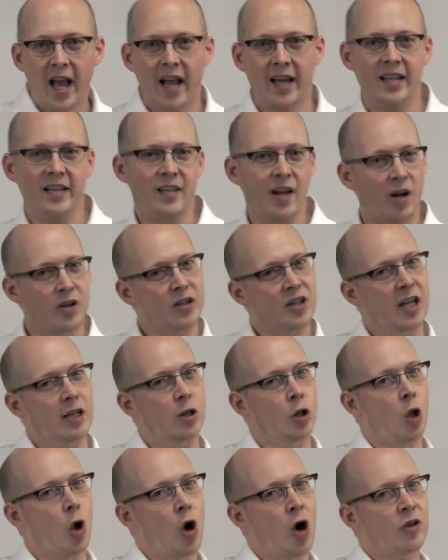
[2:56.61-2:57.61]
And he doesn't get
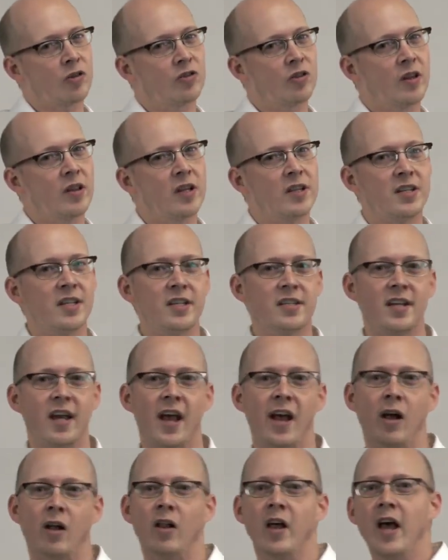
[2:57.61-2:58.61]
lost in the
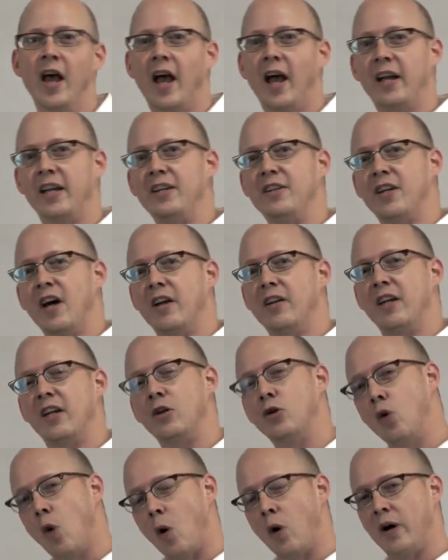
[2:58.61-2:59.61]
detail, and he doesn't
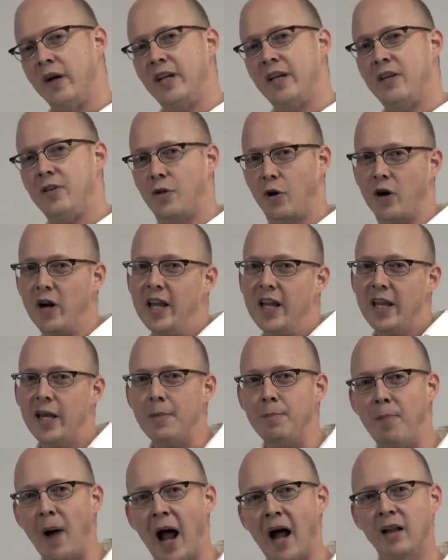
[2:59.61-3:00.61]
ignore it either. He
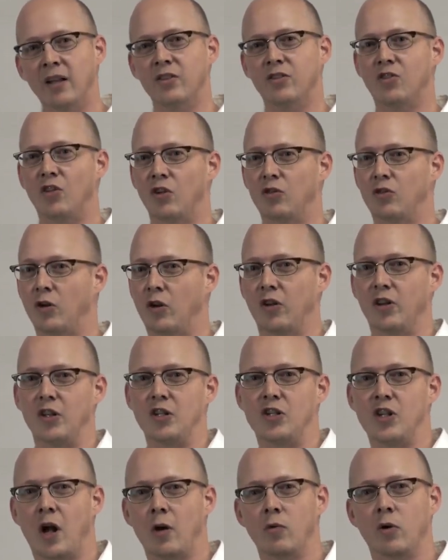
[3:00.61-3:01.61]
balances sort of the
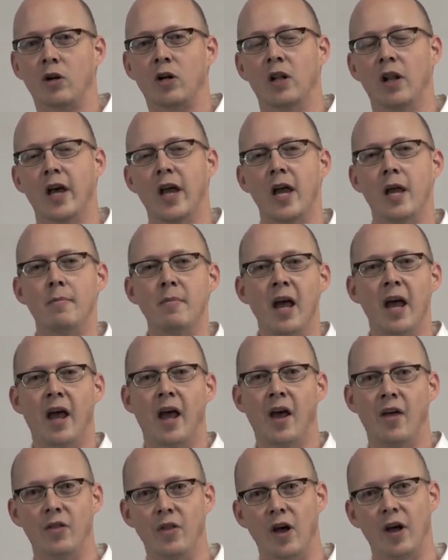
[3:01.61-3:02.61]
general claim
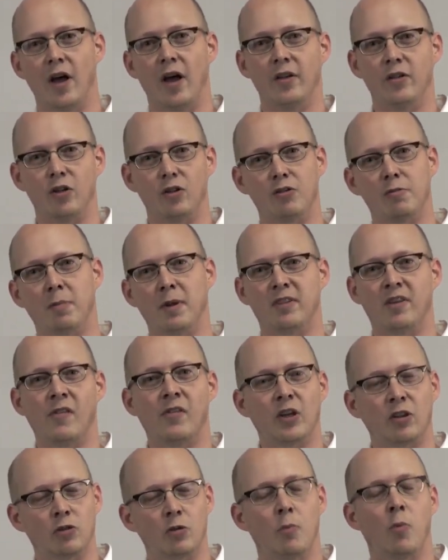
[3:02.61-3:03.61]
and the
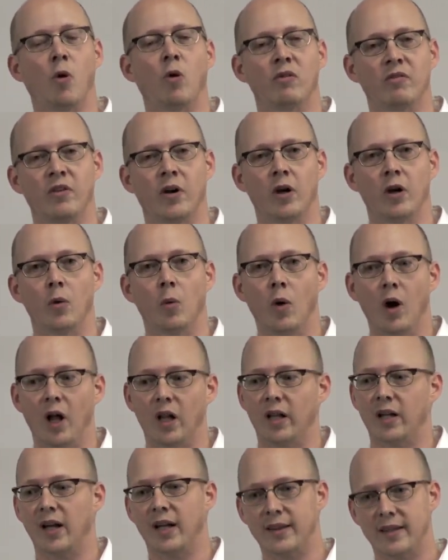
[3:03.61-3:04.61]
specific support very
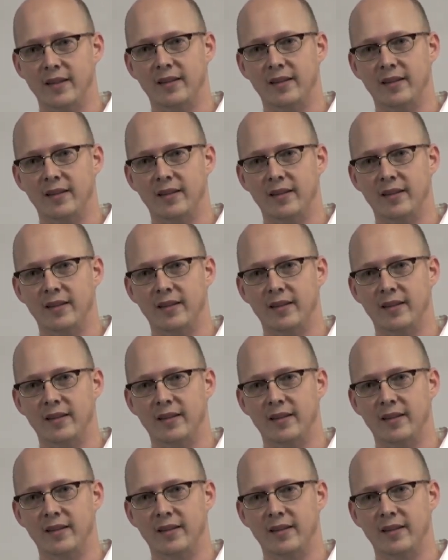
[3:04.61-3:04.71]
well. And I